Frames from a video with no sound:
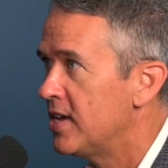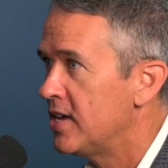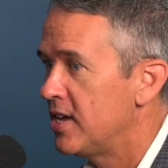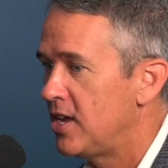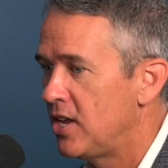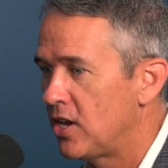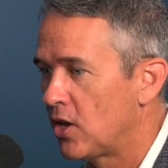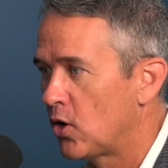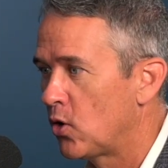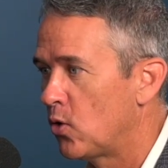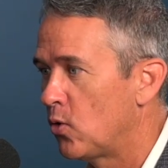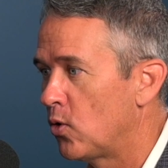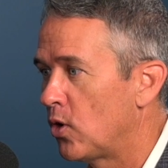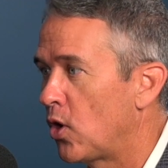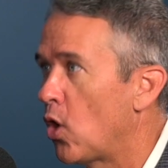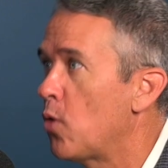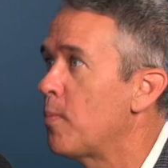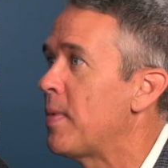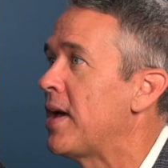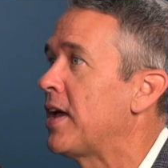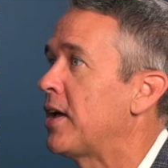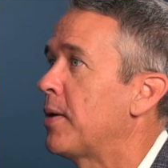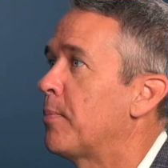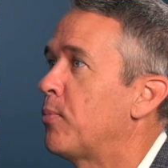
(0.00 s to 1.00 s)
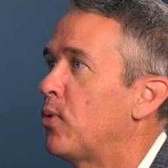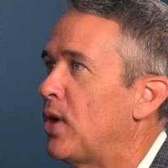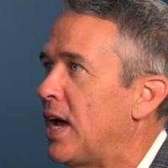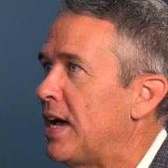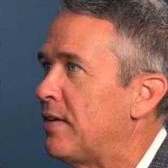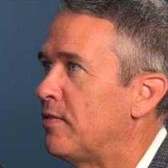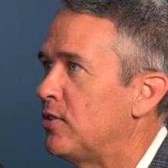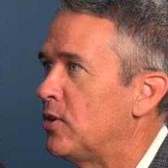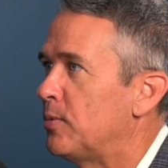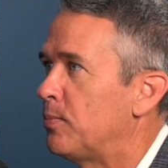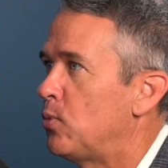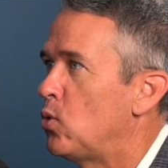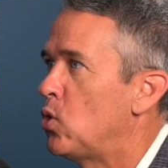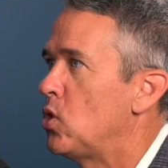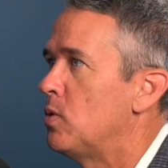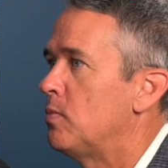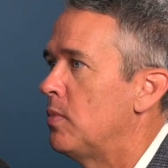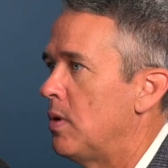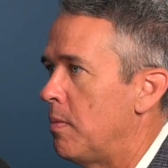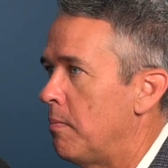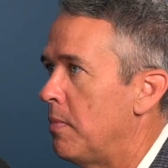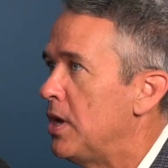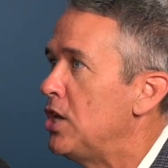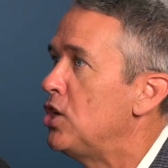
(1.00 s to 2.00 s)
Go make a private
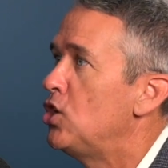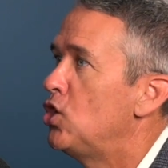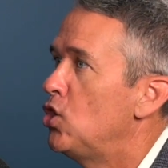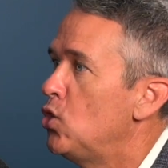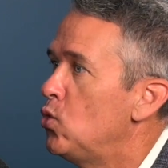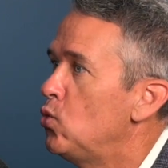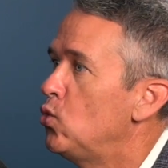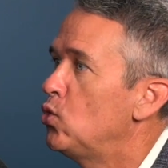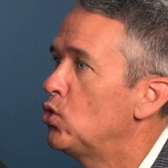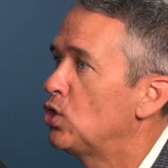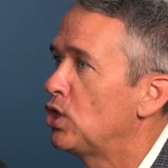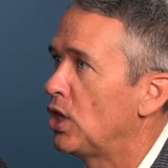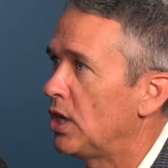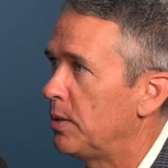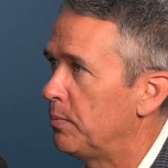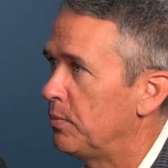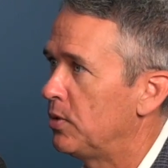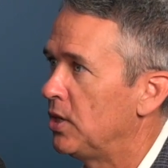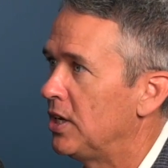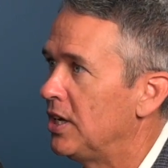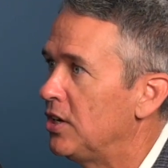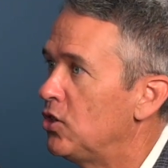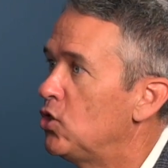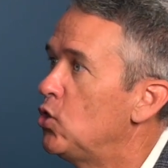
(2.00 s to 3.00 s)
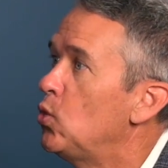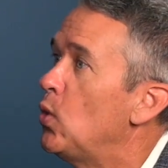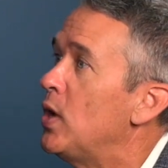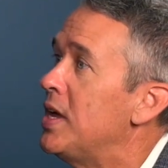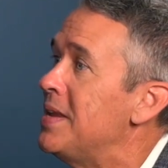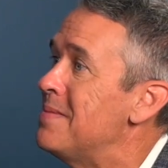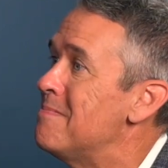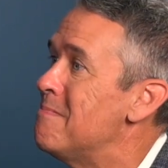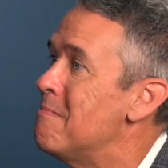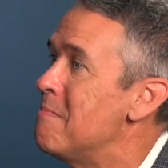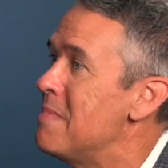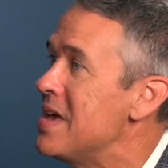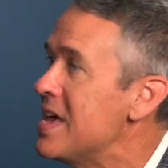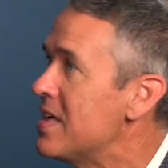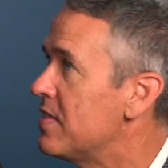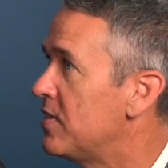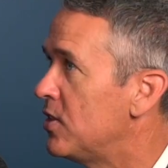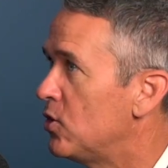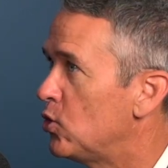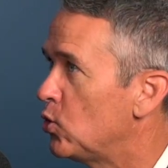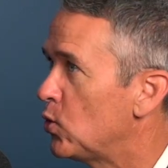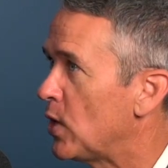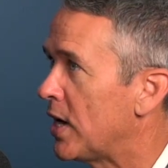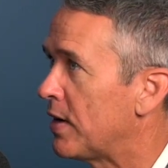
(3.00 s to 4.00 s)
appointment, but do something to admit
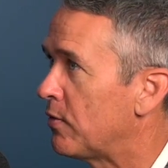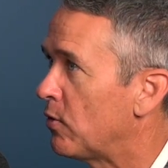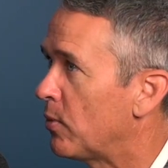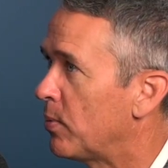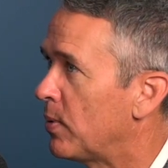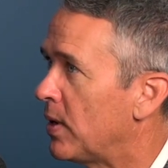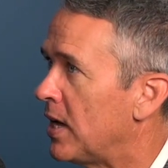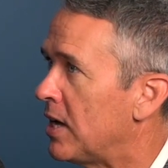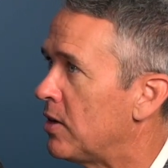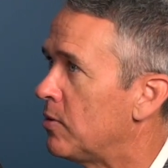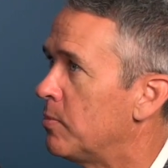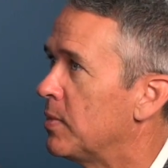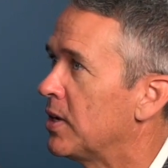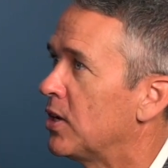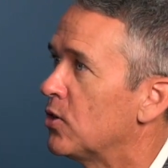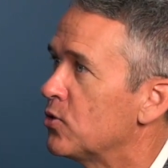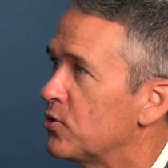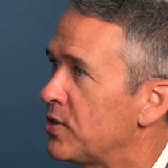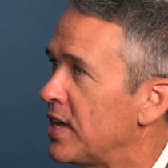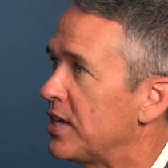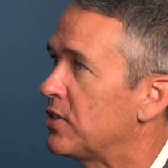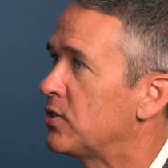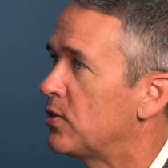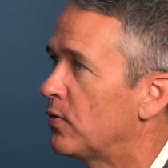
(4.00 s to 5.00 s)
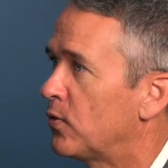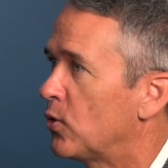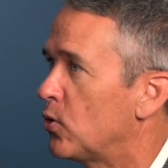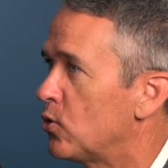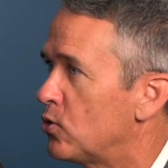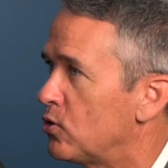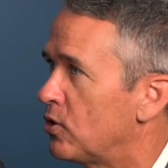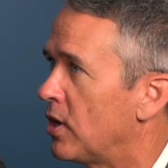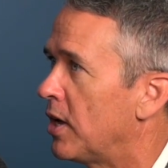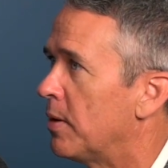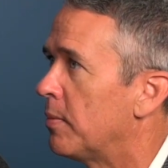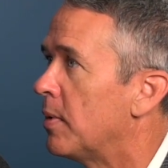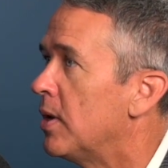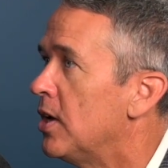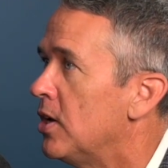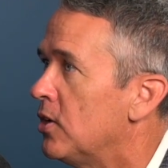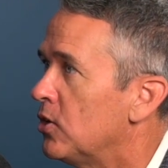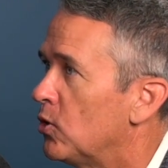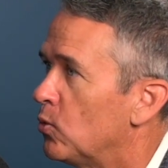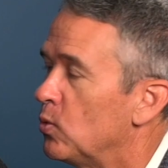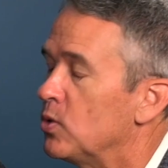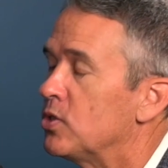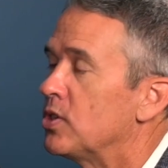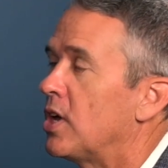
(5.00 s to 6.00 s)
that you have a problem, because that's the first step
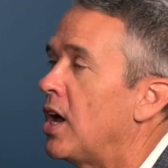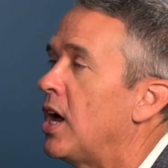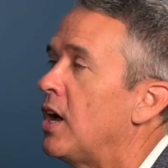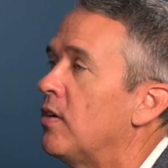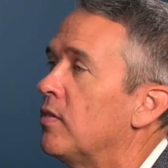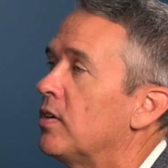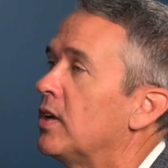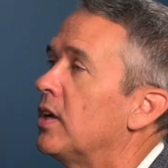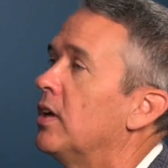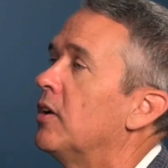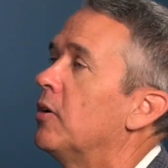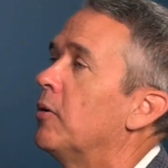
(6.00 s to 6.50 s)
to resolving it.